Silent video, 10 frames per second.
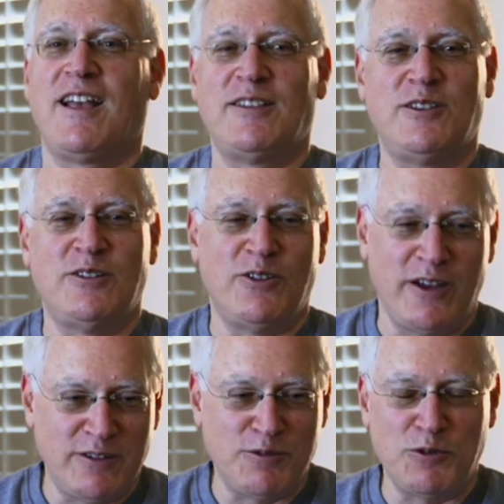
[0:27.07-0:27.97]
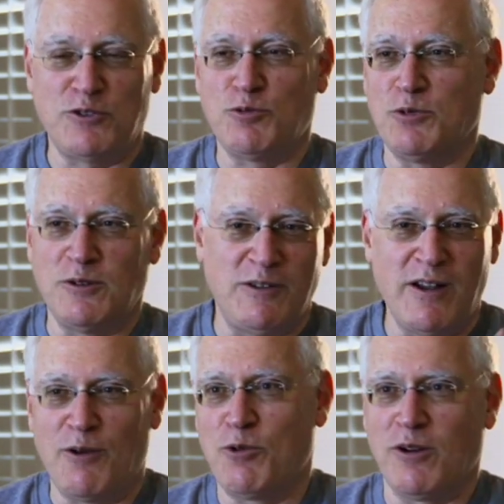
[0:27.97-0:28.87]
and the light switch would
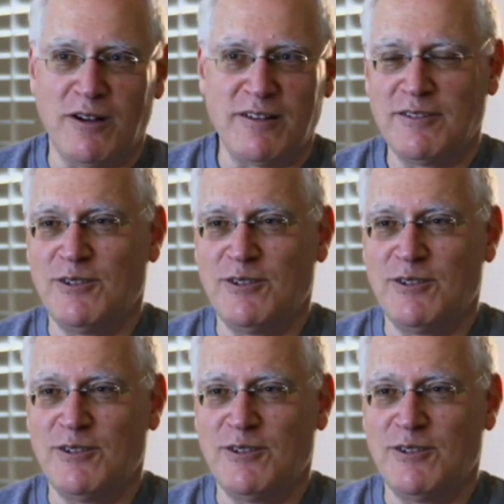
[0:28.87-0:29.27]
not work.